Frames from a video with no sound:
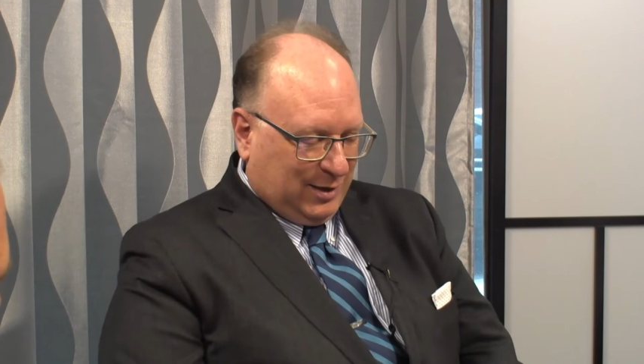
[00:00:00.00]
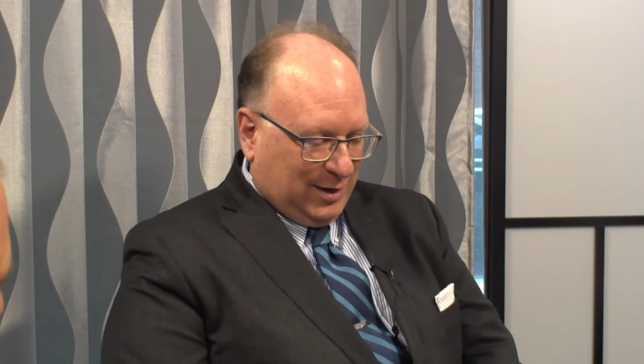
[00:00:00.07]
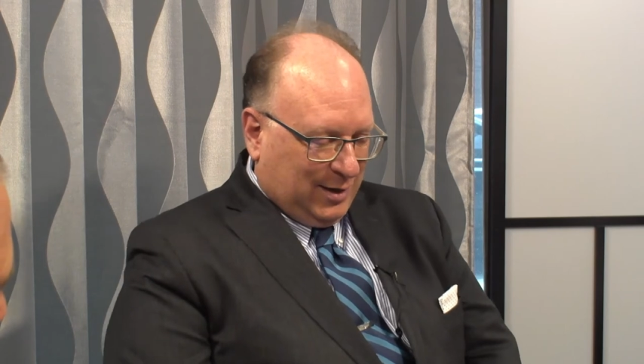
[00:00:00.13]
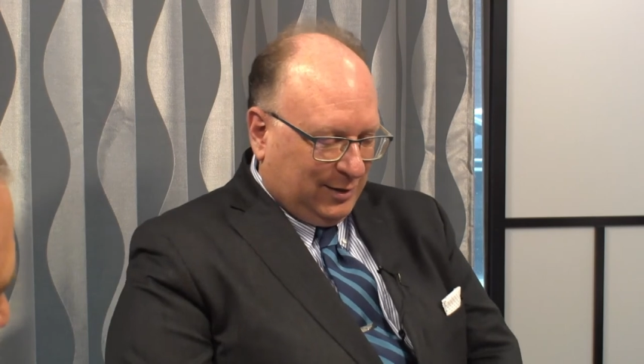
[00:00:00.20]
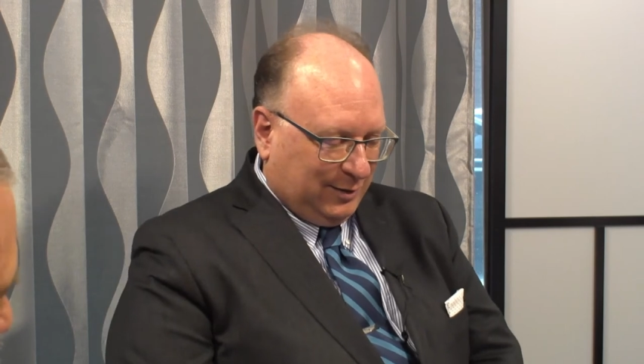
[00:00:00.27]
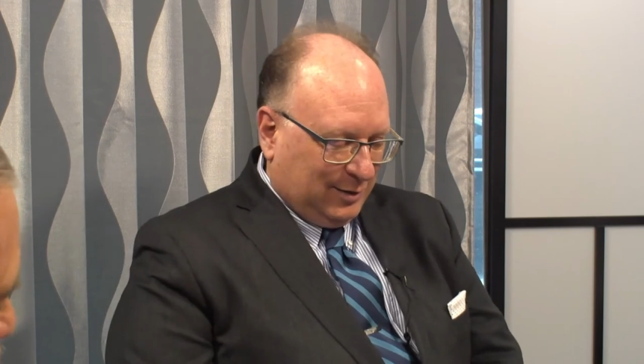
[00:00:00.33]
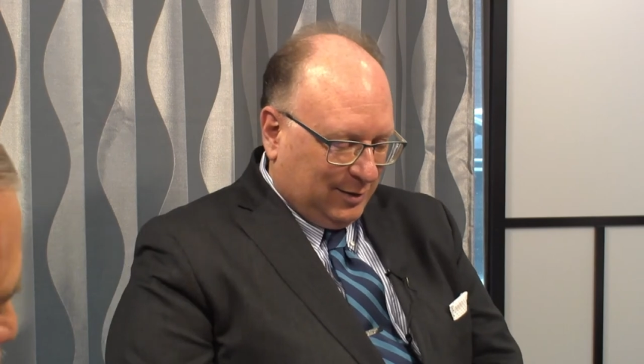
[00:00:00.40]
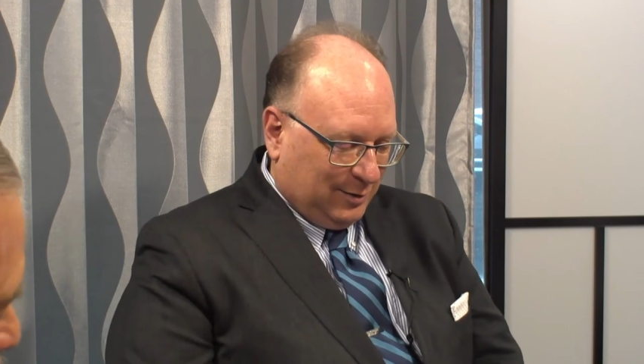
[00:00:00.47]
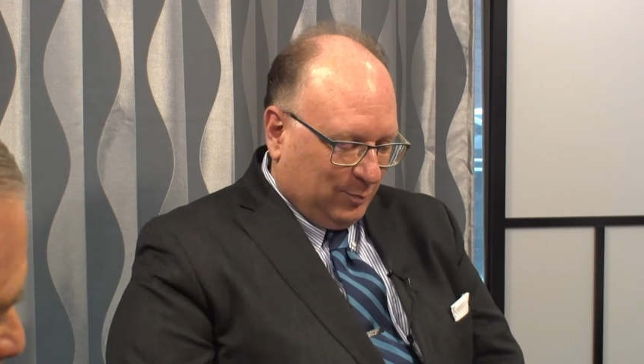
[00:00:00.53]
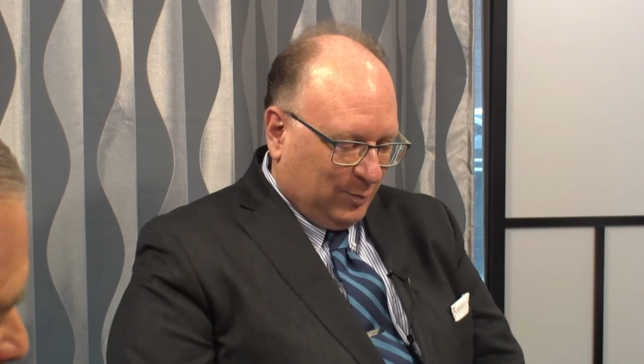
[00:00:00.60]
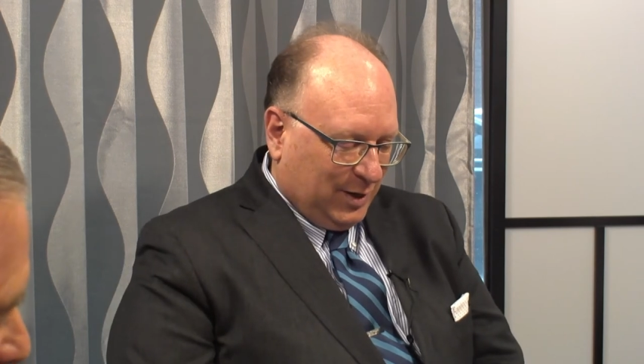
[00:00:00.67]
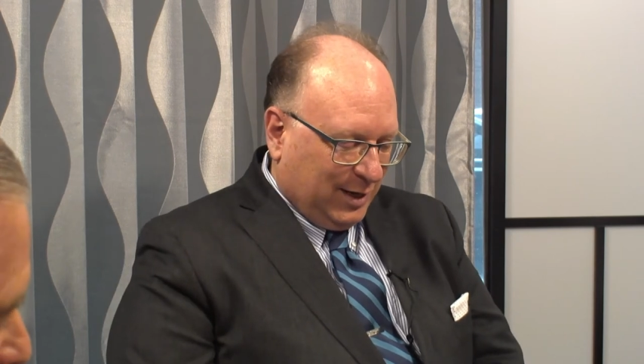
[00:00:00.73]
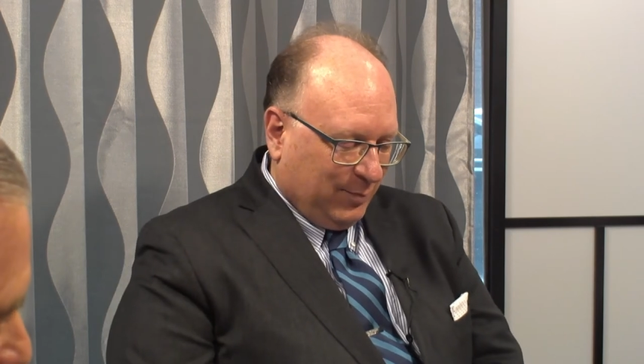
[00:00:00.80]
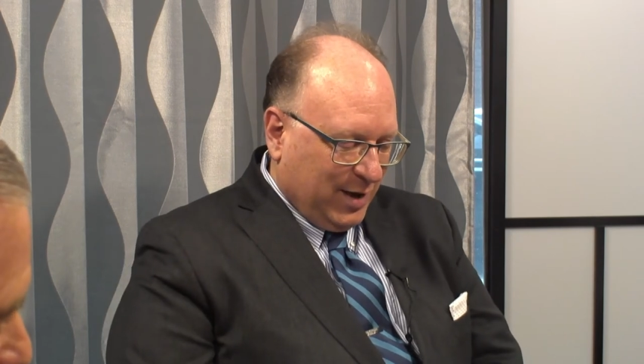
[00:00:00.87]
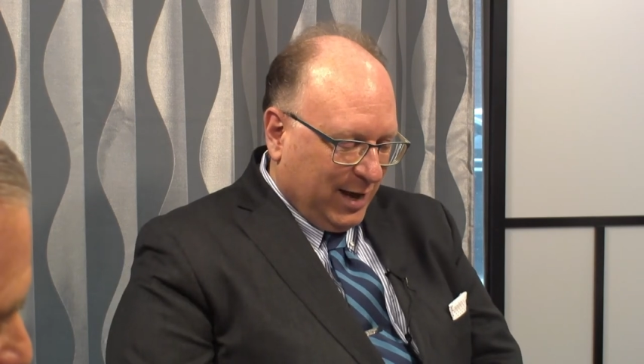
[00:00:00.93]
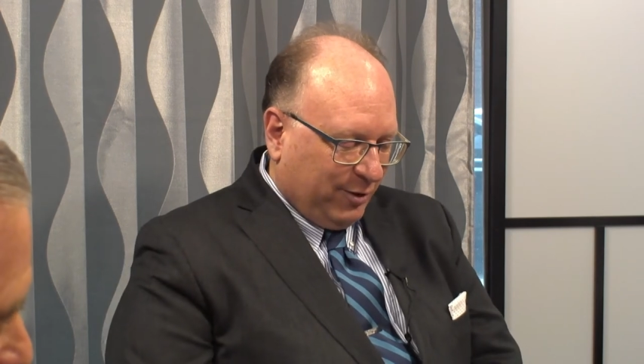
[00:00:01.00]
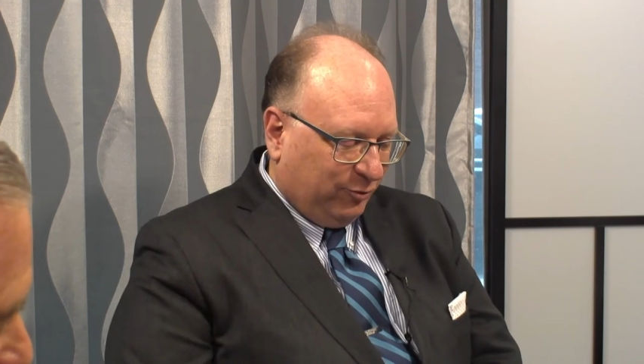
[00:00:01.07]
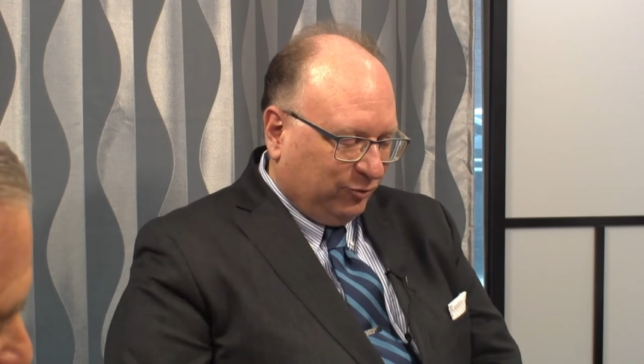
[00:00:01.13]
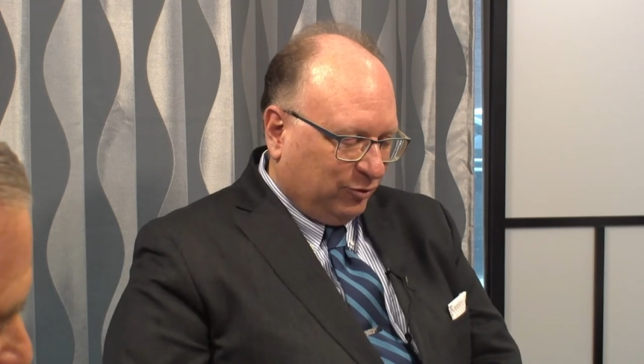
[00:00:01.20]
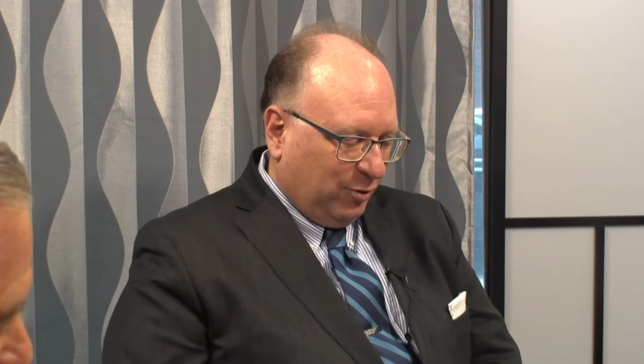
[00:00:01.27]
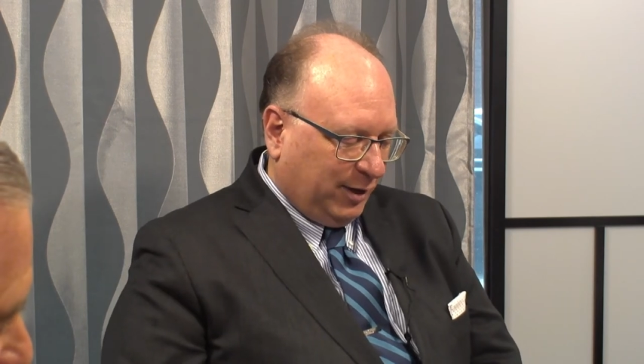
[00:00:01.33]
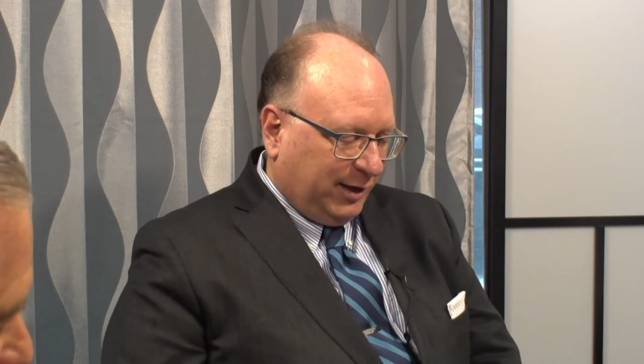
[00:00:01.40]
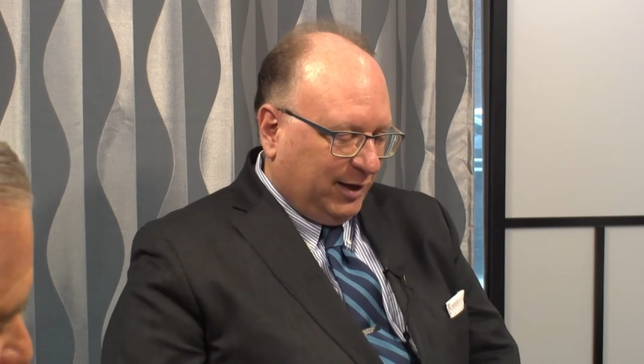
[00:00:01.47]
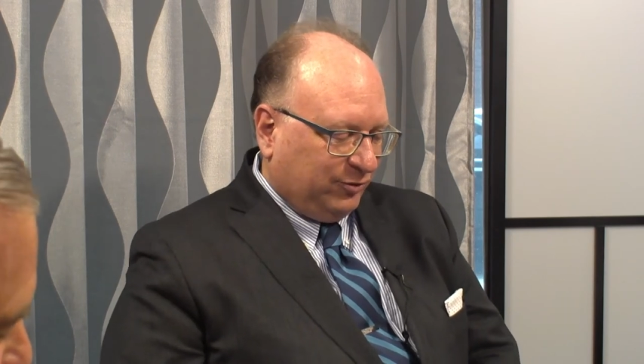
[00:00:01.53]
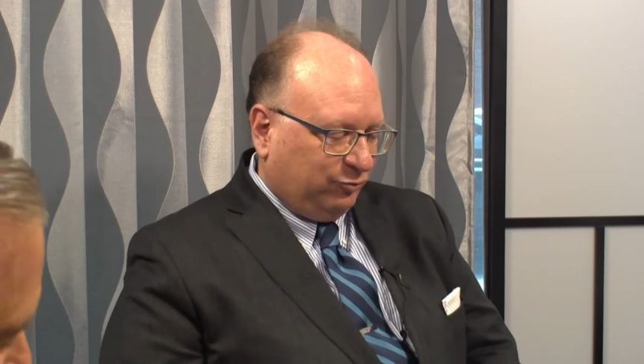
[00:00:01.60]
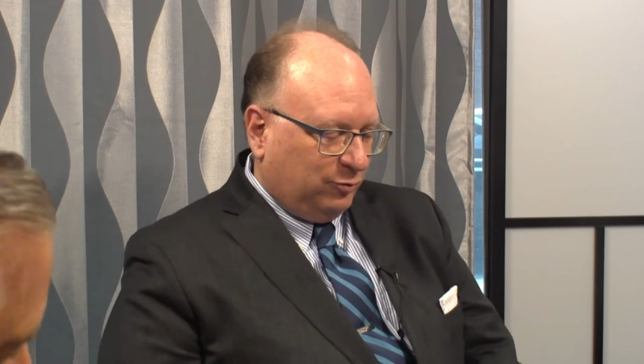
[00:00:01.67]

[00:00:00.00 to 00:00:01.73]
on uh, Money Matters, our guest